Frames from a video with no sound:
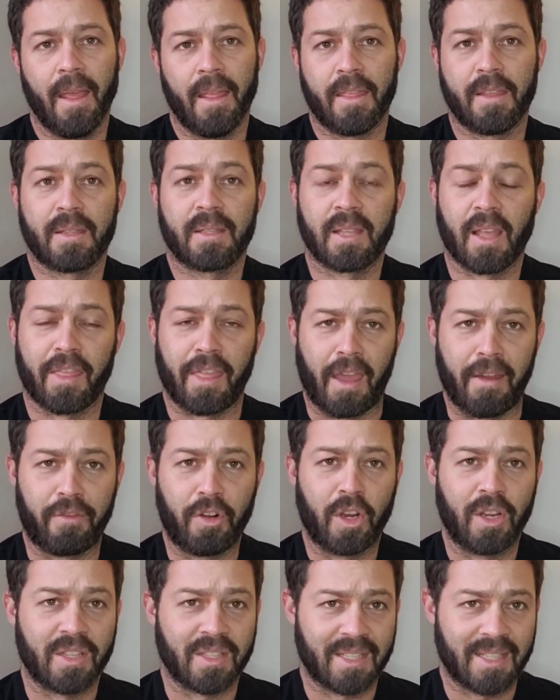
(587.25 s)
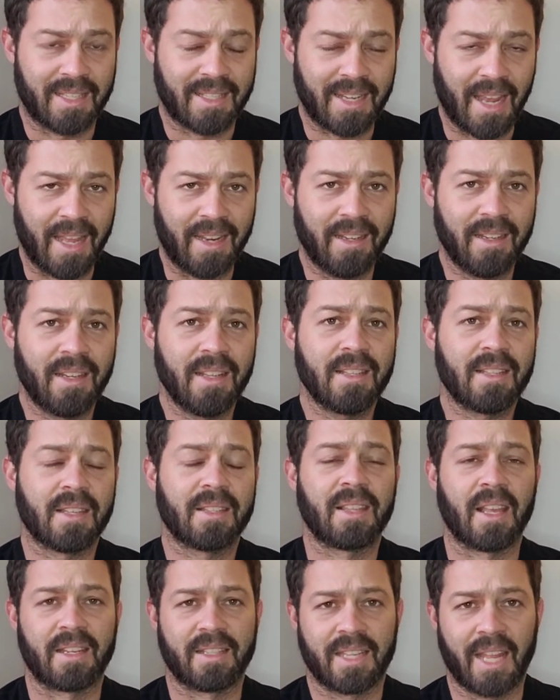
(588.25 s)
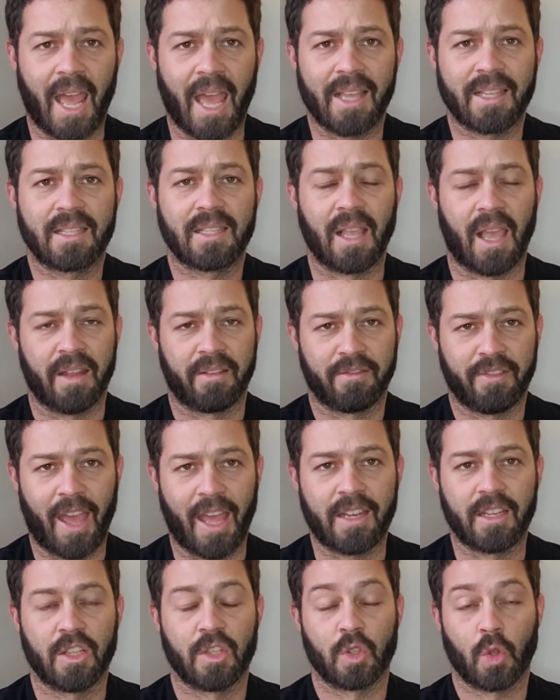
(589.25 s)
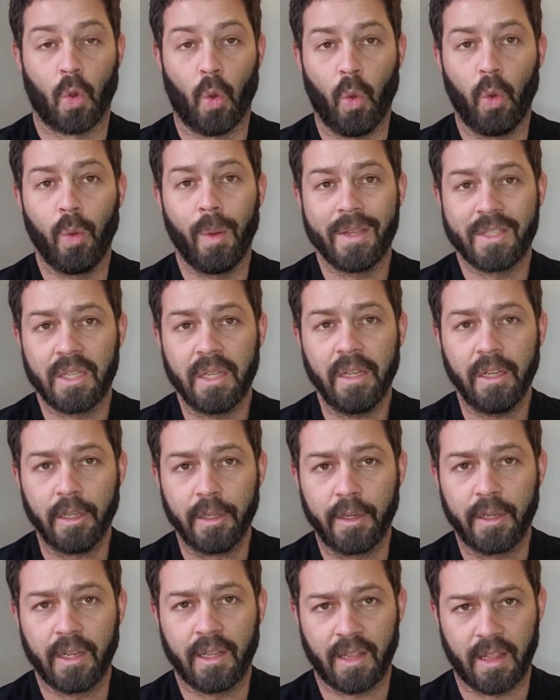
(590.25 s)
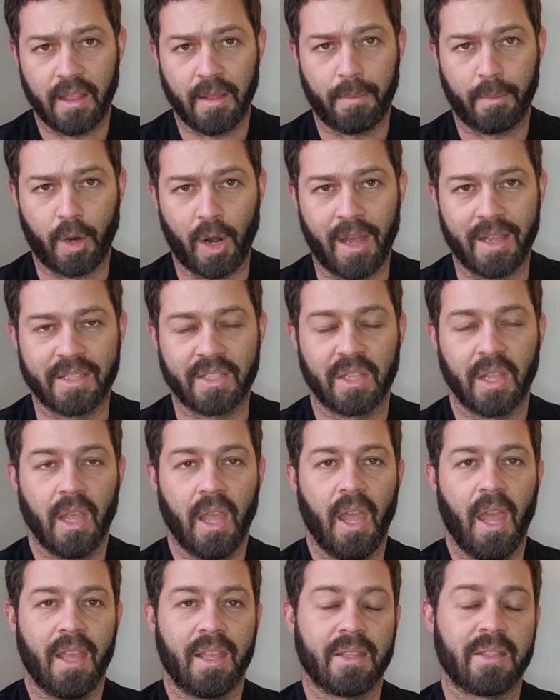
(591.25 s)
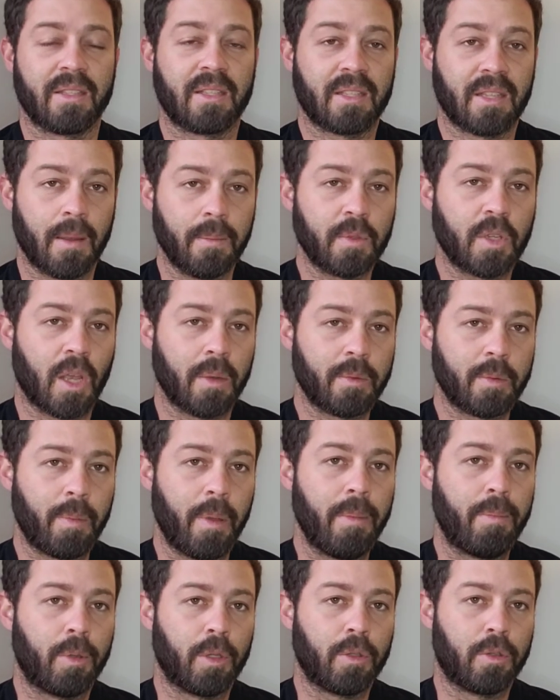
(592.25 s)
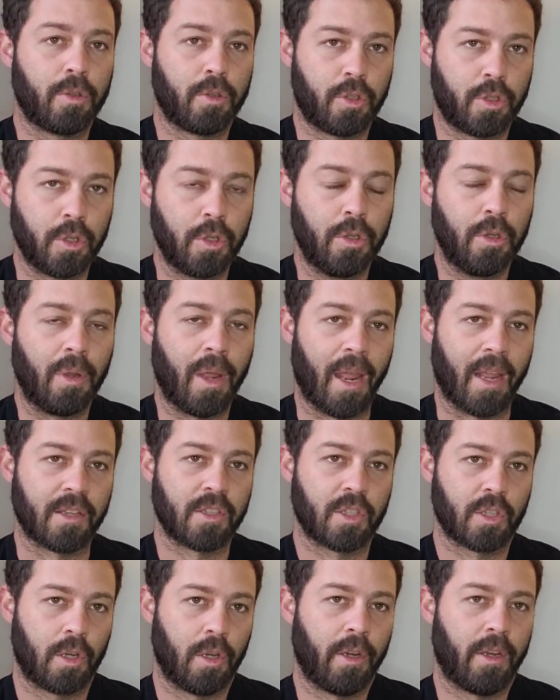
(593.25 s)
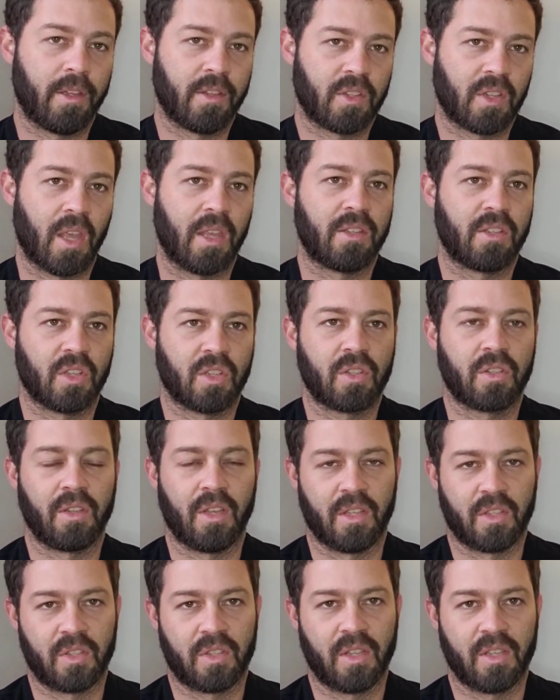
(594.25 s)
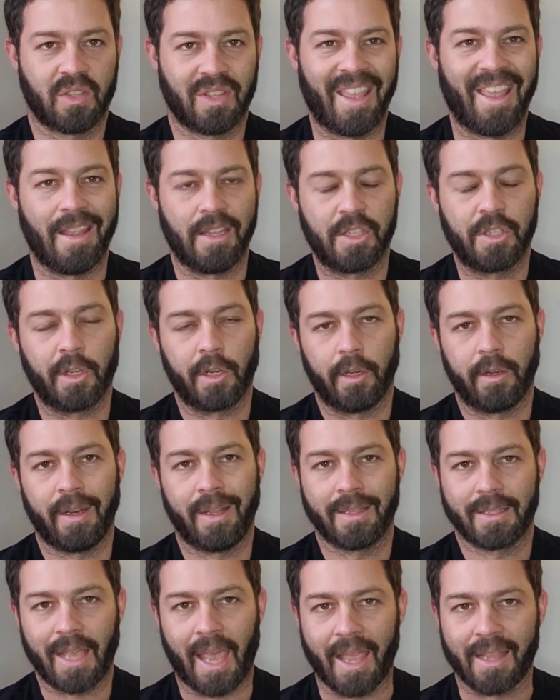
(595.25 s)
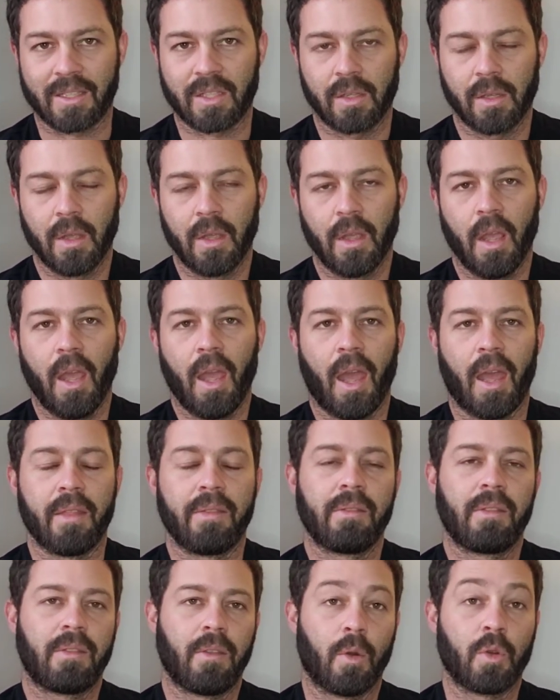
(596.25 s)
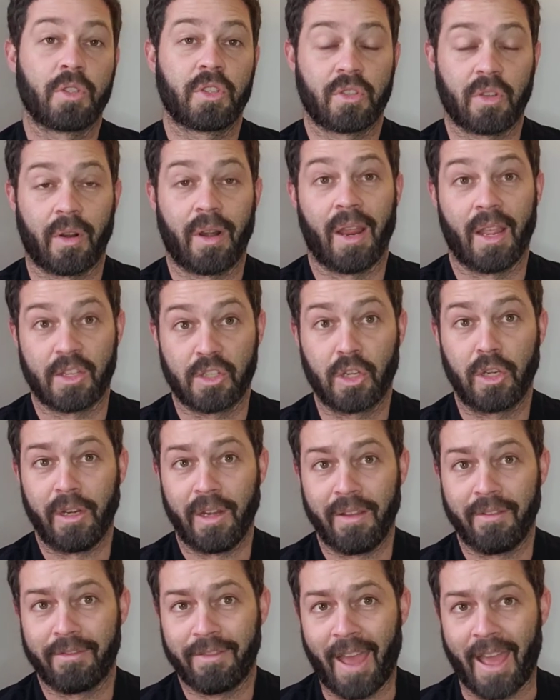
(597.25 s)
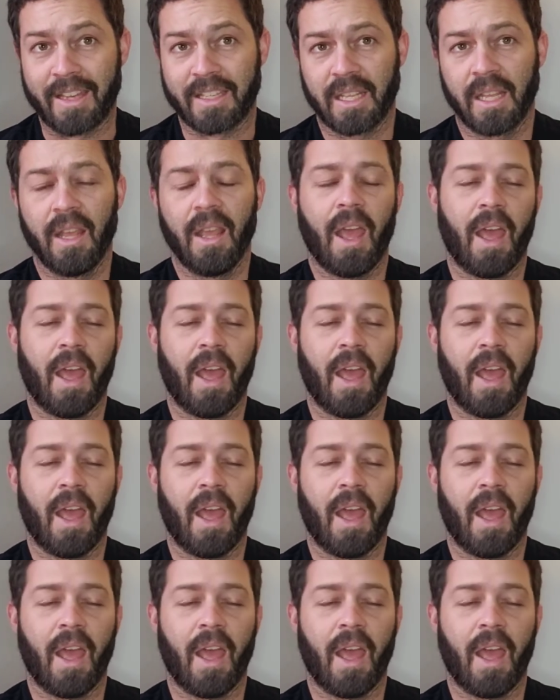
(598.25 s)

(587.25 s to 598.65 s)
The South African standard is that tax and VAT is always included in the price, and sometimes people do exclude and say just it's this excluding tax, excluding VAT.